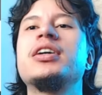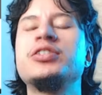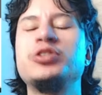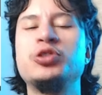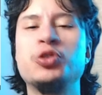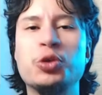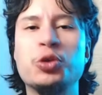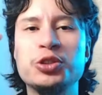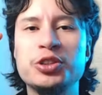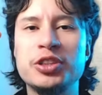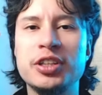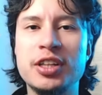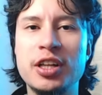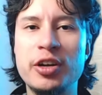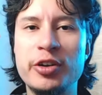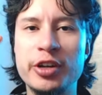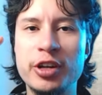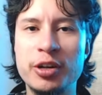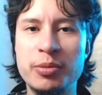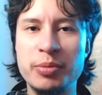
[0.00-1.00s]
George the
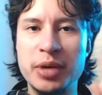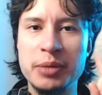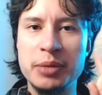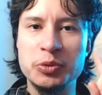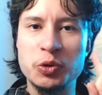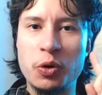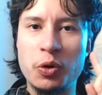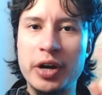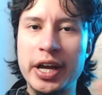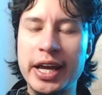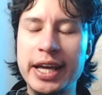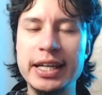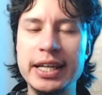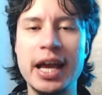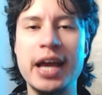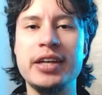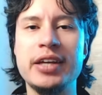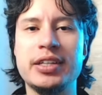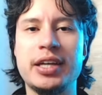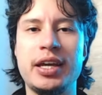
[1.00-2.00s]
Cloud here. My name is Jorge,
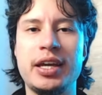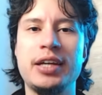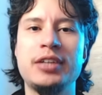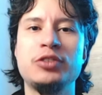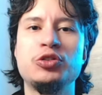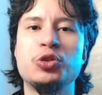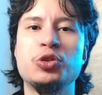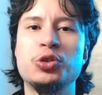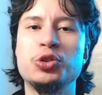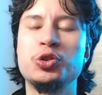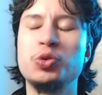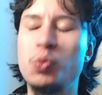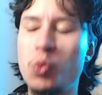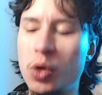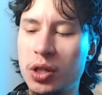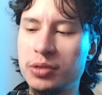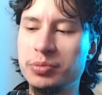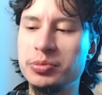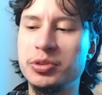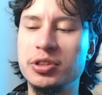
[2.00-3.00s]
aka George.
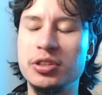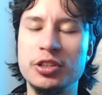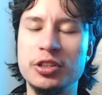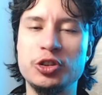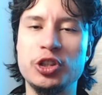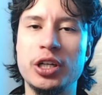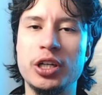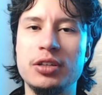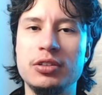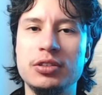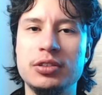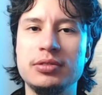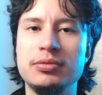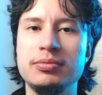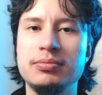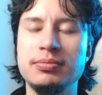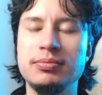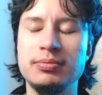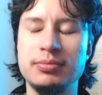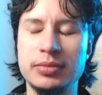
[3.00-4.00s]
Welcome to the channel
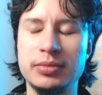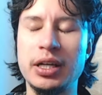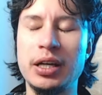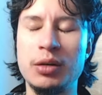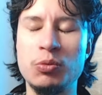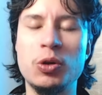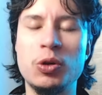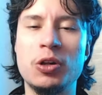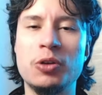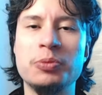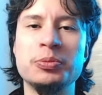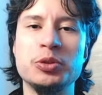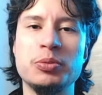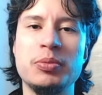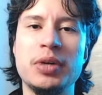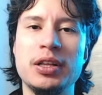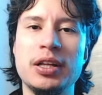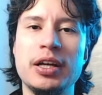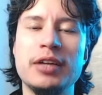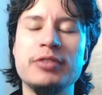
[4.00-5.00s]
and welcome to
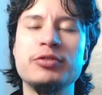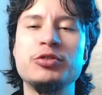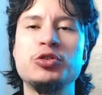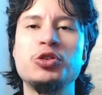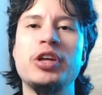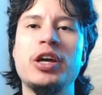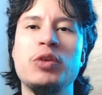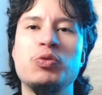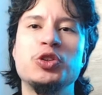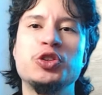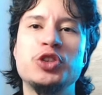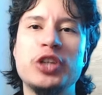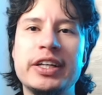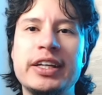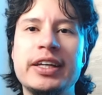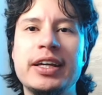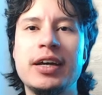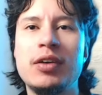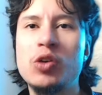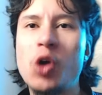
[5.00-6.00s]
my life. Today, we're
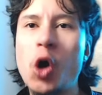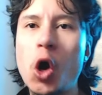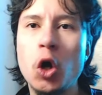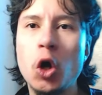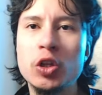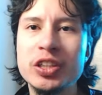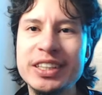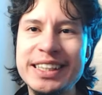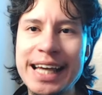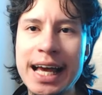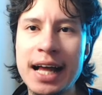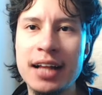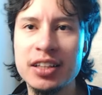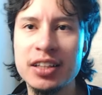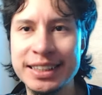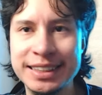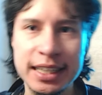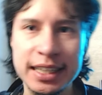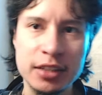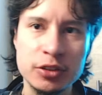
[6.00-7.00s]
checking out Olly
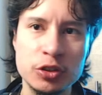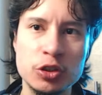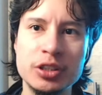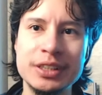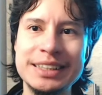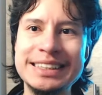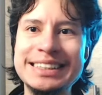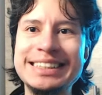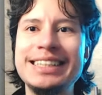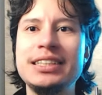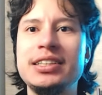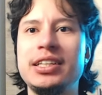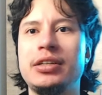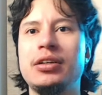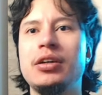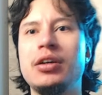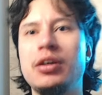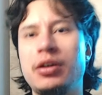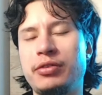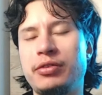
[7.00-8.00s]
Alexander Dizzy
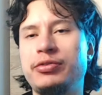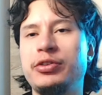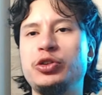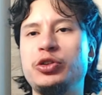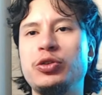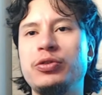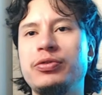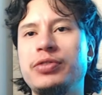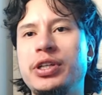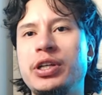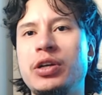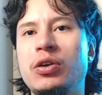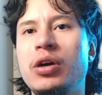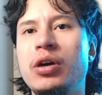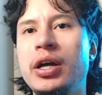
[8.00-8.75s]
official video.